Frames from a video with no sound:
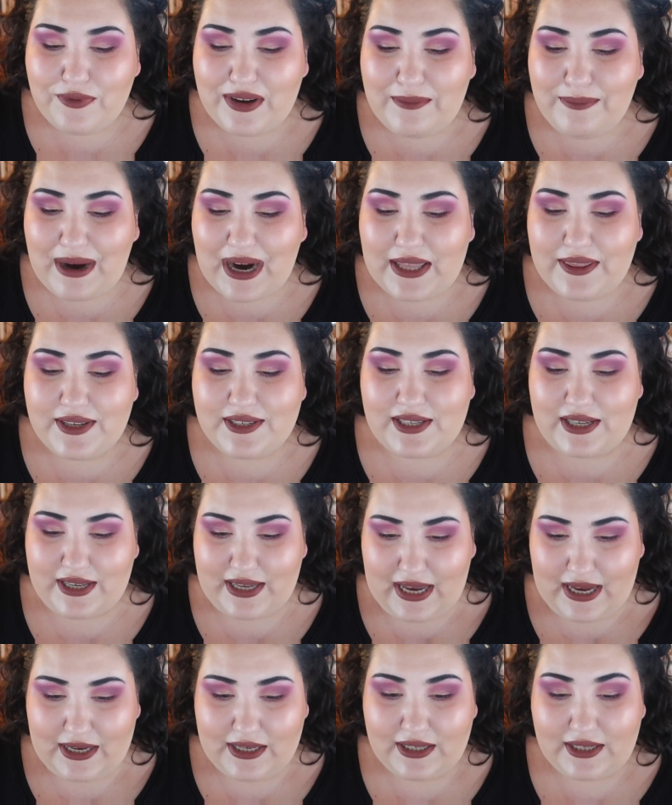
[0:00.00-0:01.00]
rebuy this
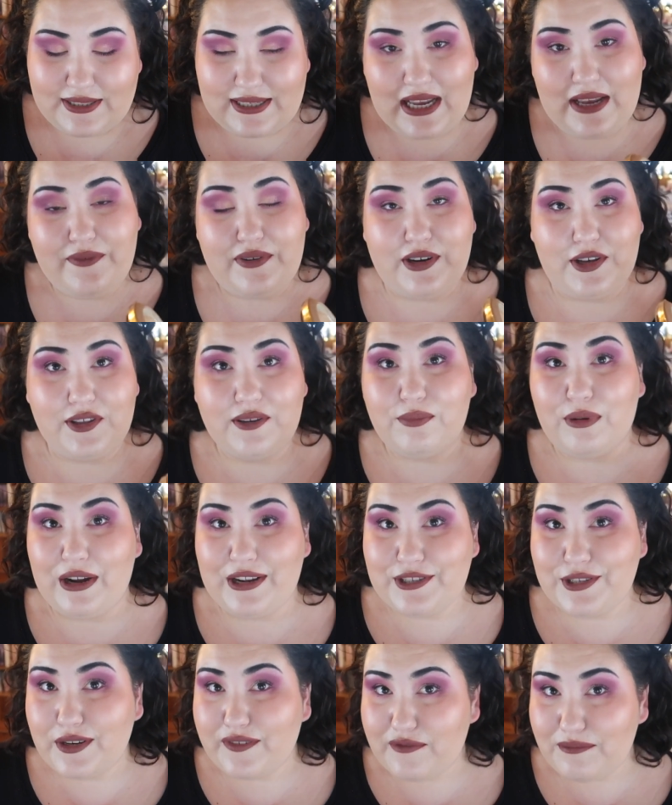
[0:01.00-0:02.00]
again because I have another
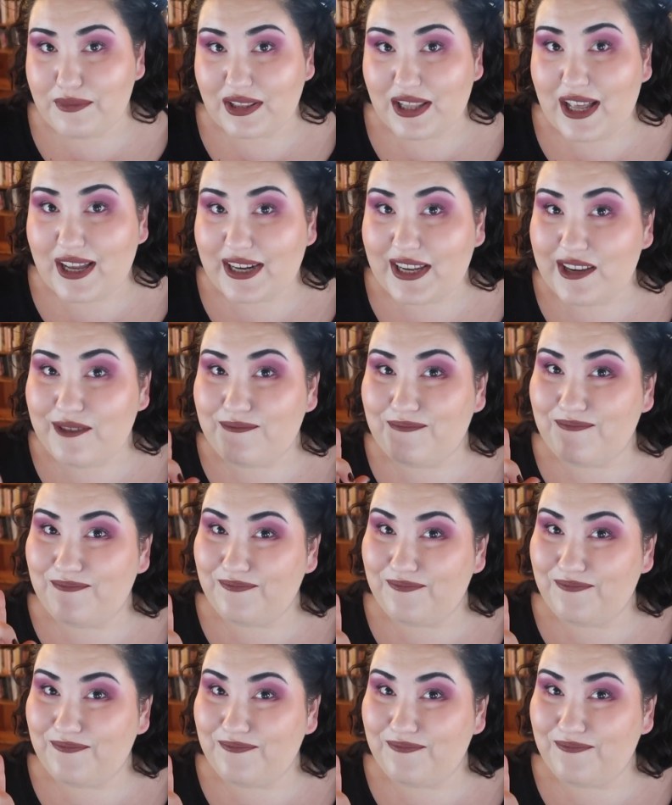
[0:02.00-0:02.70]
bronzer from Milani